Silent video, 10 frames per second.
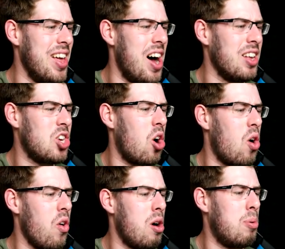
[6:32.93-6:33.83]
That's
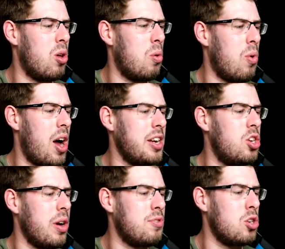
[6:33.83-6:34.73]
horrible! Why do
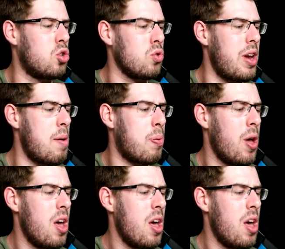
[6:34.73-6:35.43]
you have to drip?